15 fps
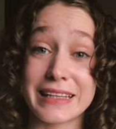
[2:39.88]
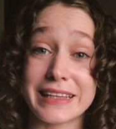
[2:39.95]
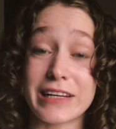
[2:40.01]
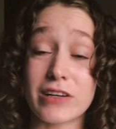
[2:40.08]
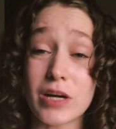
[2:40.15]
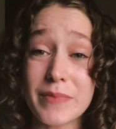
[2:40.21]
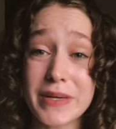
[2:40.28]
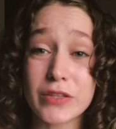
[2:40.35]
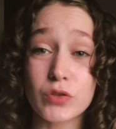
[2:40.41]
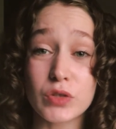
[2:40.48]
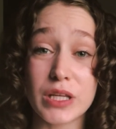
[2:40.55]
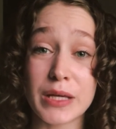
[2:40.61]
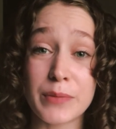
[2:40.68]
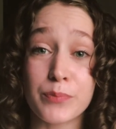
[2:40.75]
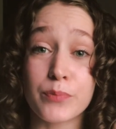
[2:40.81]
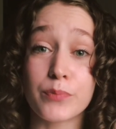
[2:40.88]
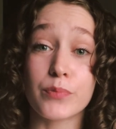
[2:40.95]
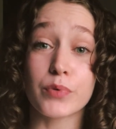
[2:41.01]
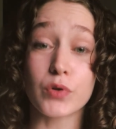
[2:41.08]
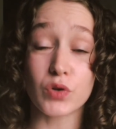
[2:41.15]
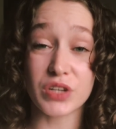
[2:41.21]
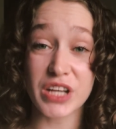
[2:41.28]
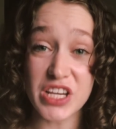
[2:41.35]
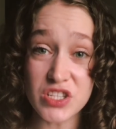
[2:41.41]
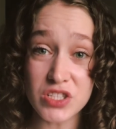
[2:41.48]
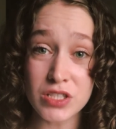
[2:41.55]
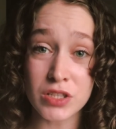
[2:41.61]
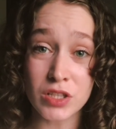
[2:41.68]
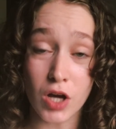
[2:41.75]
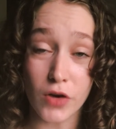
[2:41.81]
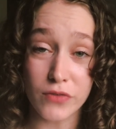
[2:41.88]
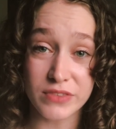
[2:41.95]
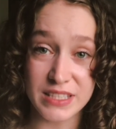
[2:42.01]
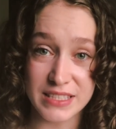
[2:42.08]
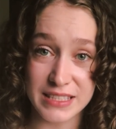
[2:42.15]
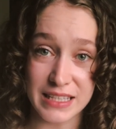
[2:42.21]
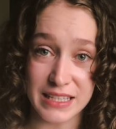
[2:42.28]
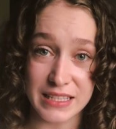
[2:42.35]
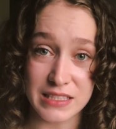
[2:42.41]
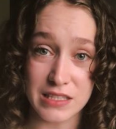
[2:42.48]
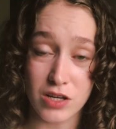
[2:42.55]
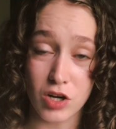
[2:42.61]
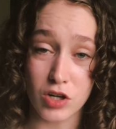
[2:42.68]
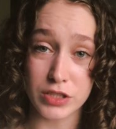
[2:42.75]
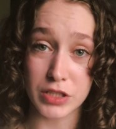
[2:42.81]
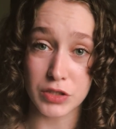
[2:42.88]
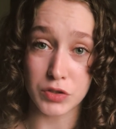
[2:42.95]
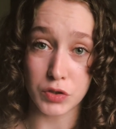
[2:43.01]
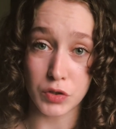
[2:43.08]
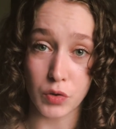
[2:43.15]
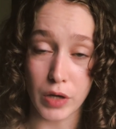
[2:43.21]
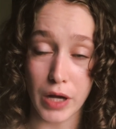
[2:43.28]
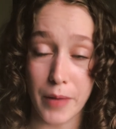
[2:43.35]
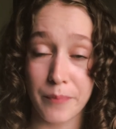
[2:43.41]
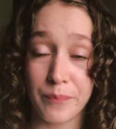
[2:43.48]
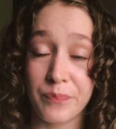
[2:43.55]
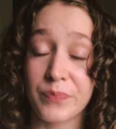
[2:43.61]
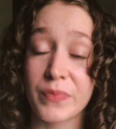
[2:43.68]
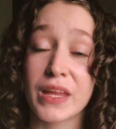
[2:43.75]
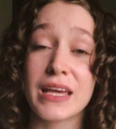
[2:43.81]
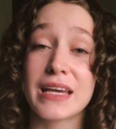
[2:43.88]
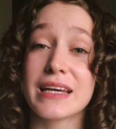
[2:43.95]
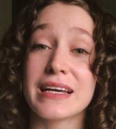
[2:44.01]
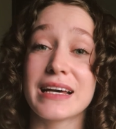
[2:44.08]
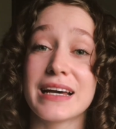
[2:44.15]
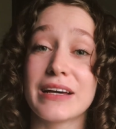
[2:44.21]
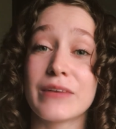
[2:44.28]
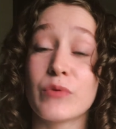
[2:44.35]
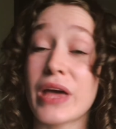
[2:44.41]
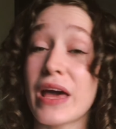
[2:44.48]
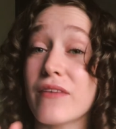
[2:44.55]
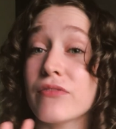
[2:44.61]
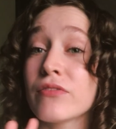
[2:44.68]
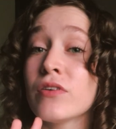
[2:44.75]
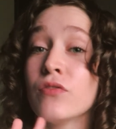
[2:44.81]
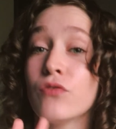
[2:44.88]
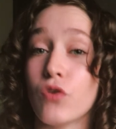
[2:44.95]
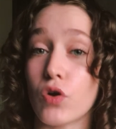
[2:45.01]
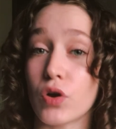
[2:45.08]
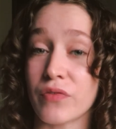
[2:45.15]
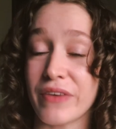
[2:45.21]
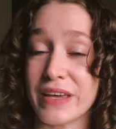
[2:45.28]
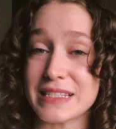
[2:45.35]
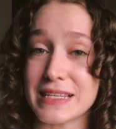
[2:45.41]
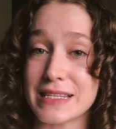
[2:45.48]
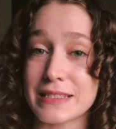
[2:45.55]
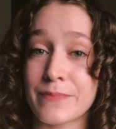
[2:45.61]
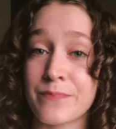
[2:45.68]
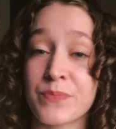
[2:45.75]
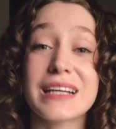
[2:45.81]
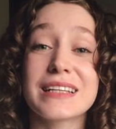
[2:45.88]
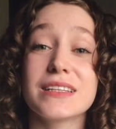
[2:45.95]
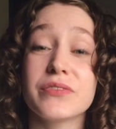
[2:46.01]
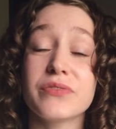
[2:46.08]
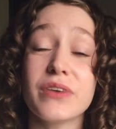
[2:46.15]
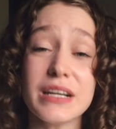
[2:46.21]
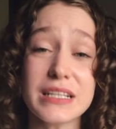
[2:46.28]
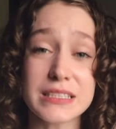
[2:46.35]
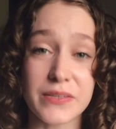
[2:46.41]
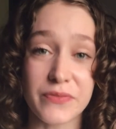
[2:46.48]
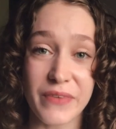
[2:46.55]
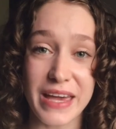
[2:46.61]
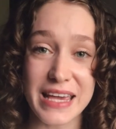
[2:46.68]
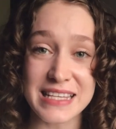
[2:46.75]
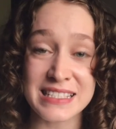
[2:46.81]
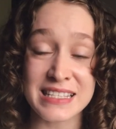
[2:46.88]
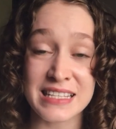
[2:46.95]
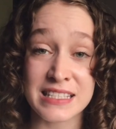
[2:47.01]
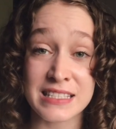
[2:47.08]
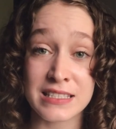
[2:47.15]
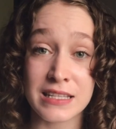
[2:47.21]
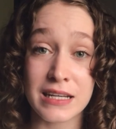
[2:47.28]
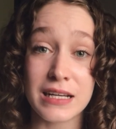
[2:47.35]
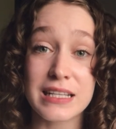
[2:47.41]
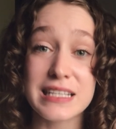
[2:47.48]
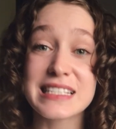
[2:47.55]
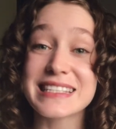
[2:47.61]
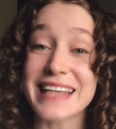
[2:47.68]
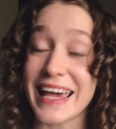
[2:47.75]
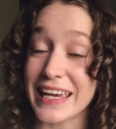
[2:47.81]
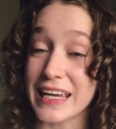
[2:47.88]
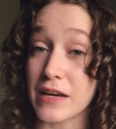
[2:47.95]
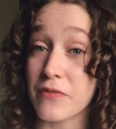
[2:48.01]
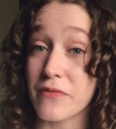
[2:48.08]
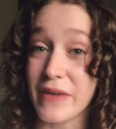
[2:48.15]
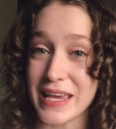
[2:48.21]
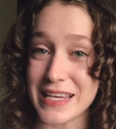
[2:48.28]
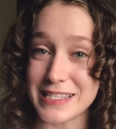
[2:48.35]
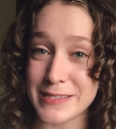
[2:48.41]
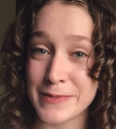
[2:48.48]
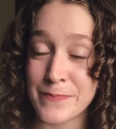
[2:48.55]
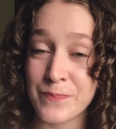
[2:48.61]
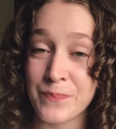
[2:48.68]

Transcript: Now coming to the progression of disease according to yoga, we have four phases. The first phase is the psychic phase,